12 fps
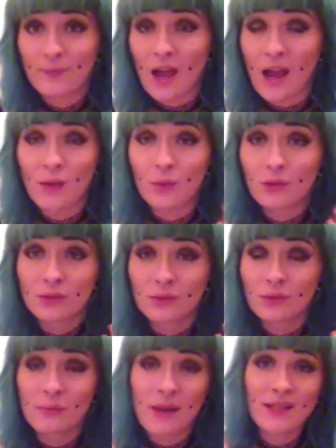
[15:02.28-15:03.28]
I
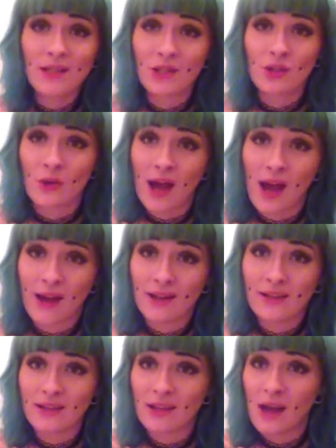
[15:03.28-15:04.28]
will message you
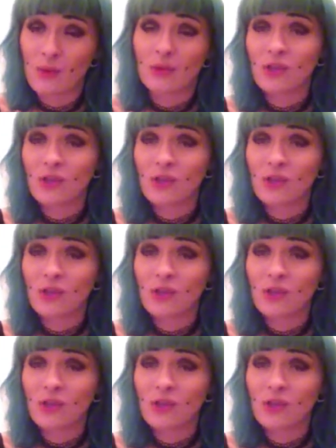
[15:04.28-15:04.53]
guys, and I will